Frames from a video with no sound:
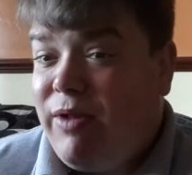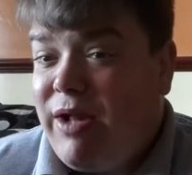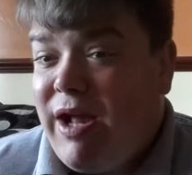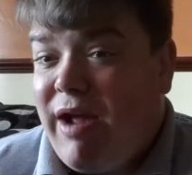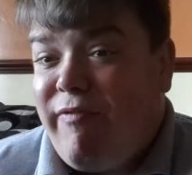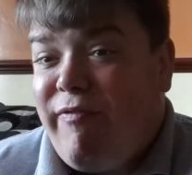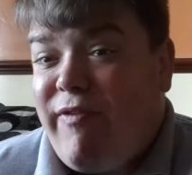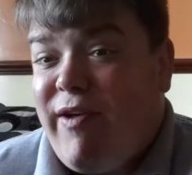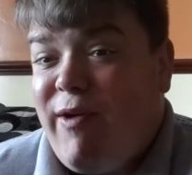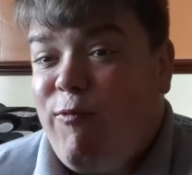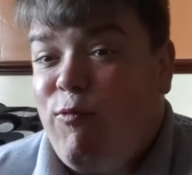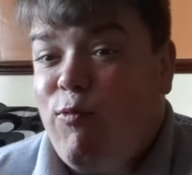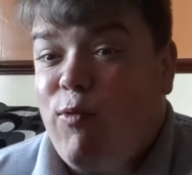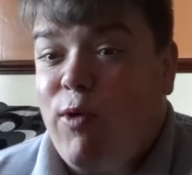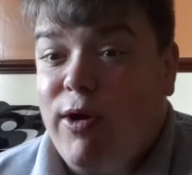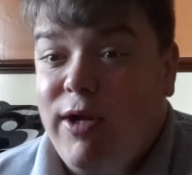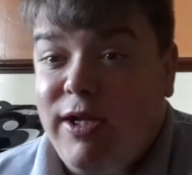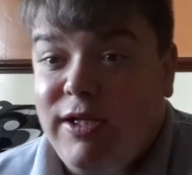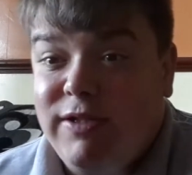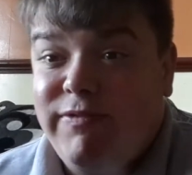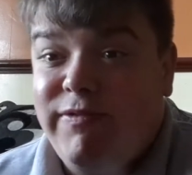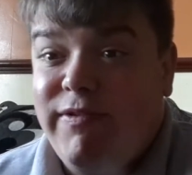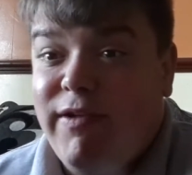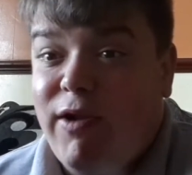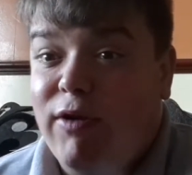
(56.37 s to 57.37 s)

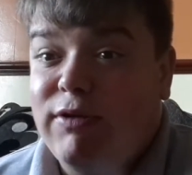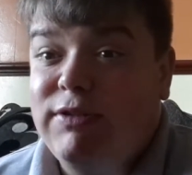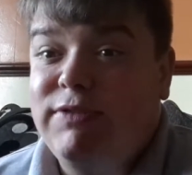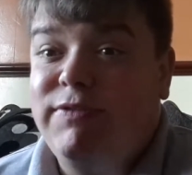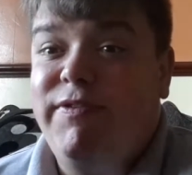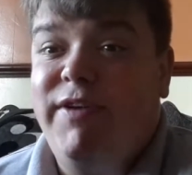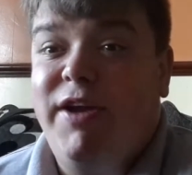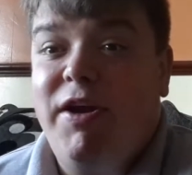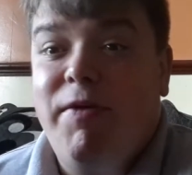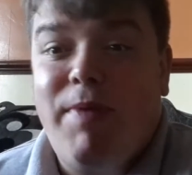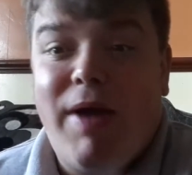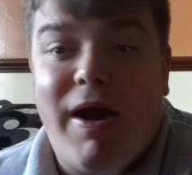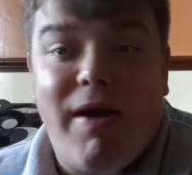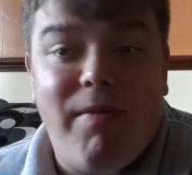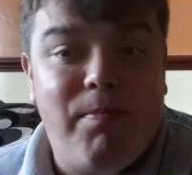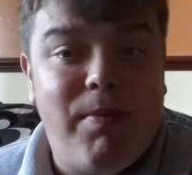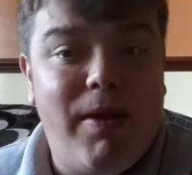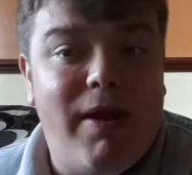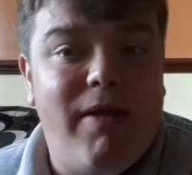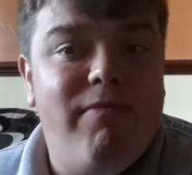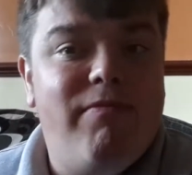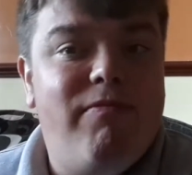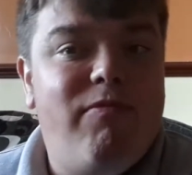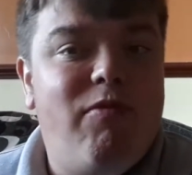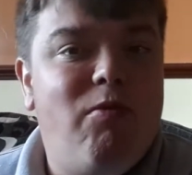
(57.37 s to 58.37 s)
everyone his philosophy about
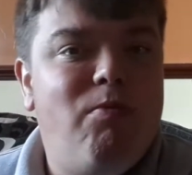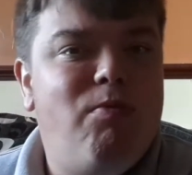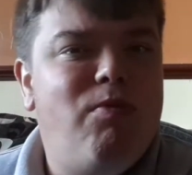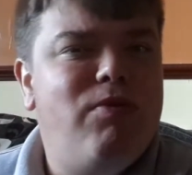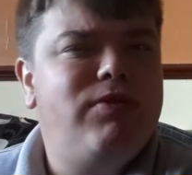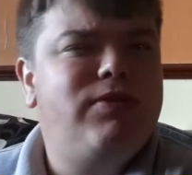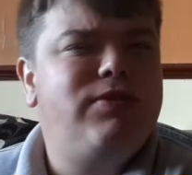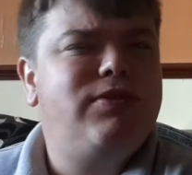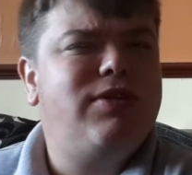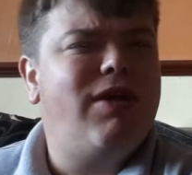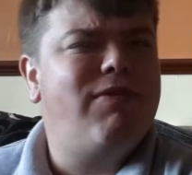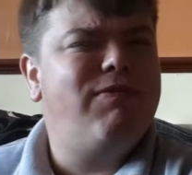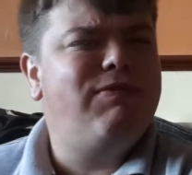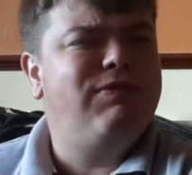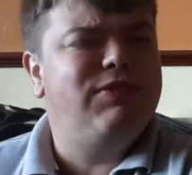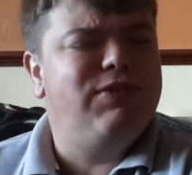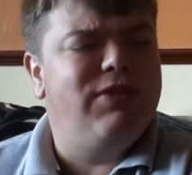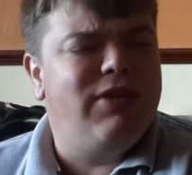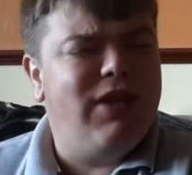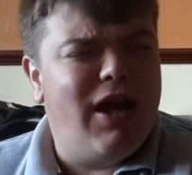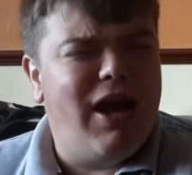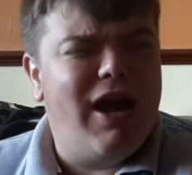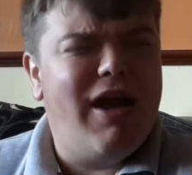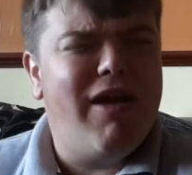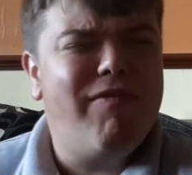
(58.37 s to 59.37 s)
playing football, so
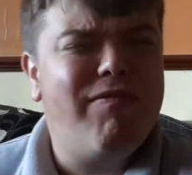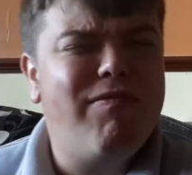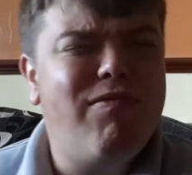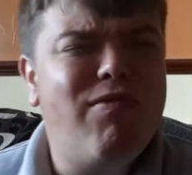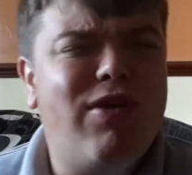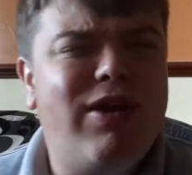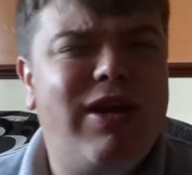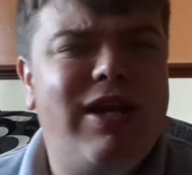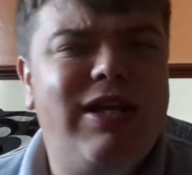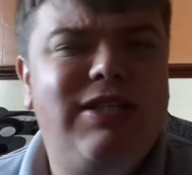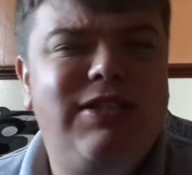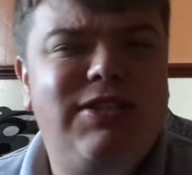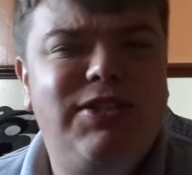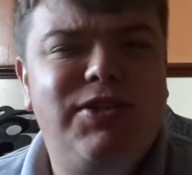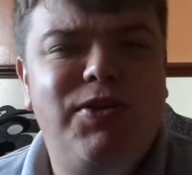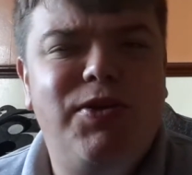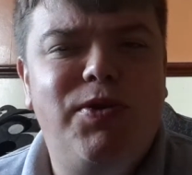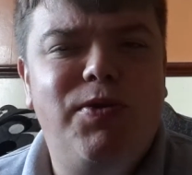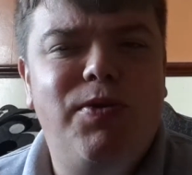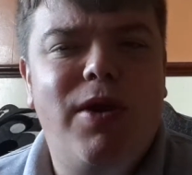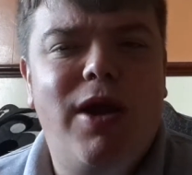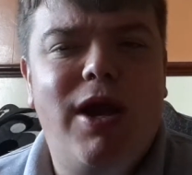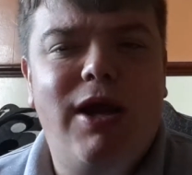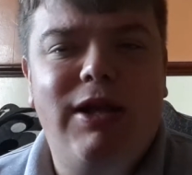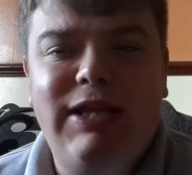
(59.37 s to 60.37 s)
everyone is
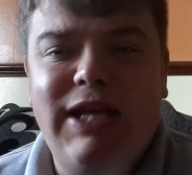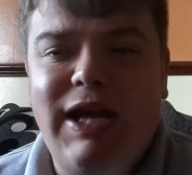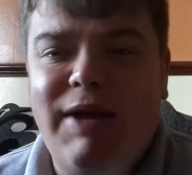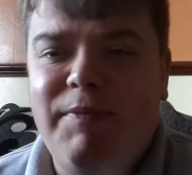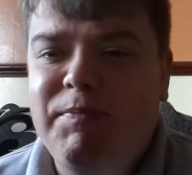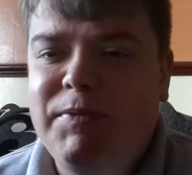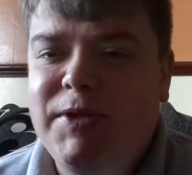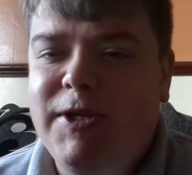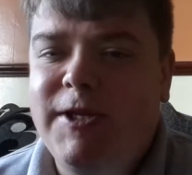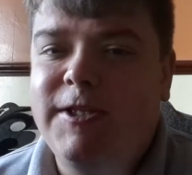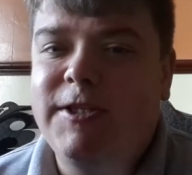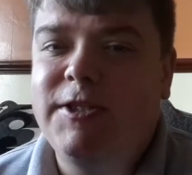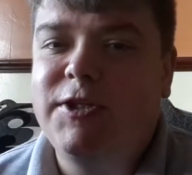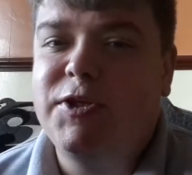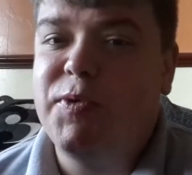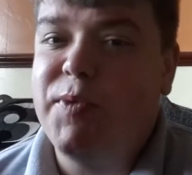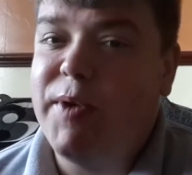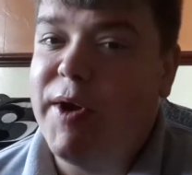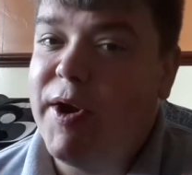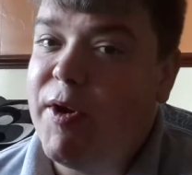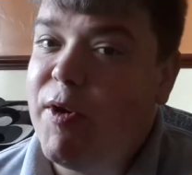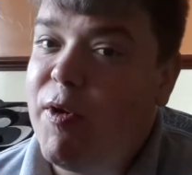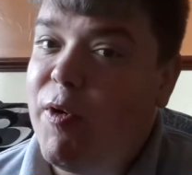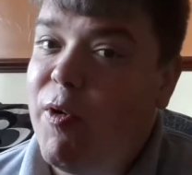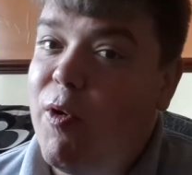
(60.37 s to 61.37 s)
adapting
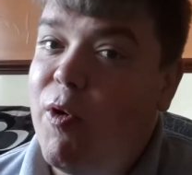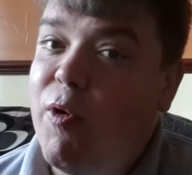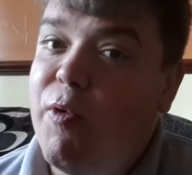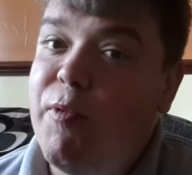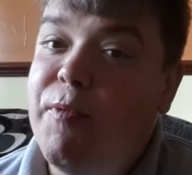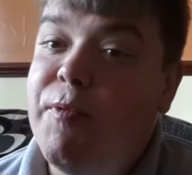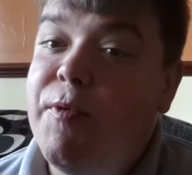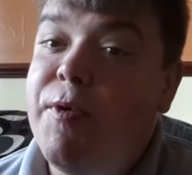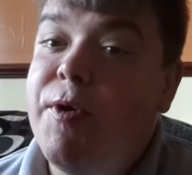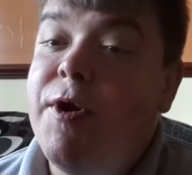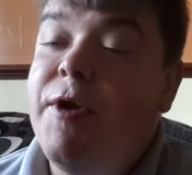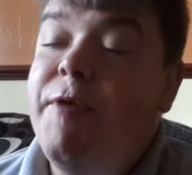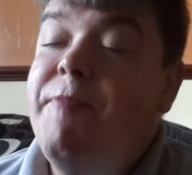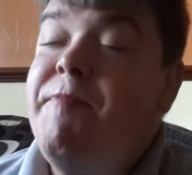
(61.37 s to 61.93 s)
to it all.